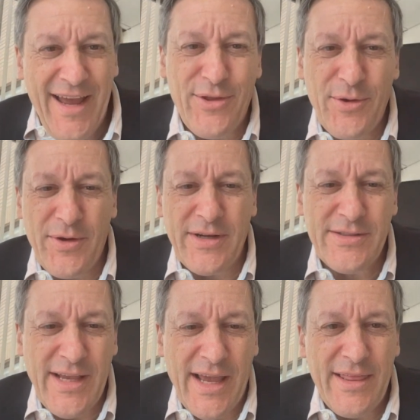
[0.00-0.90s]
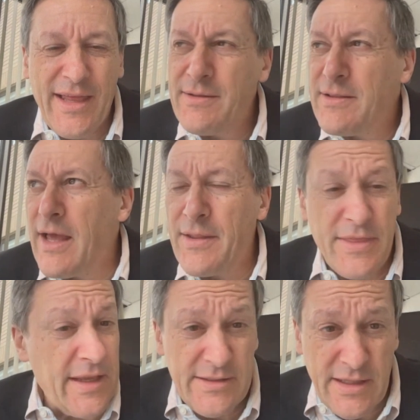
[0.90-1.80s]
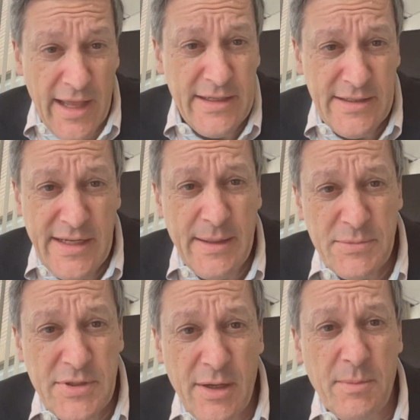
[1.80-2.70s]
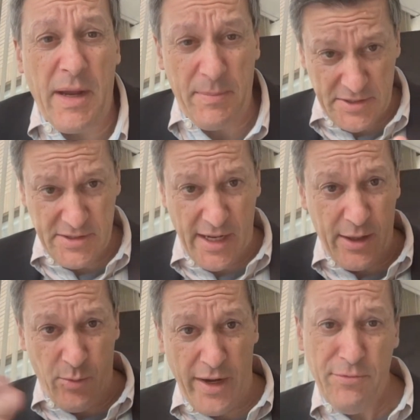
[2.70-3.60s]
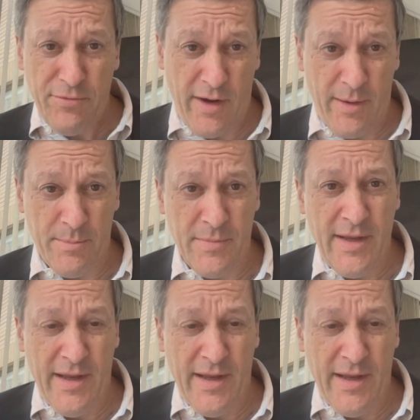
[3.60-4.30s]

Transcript: I thought you were going to say that things like Teams that you might be staying away from,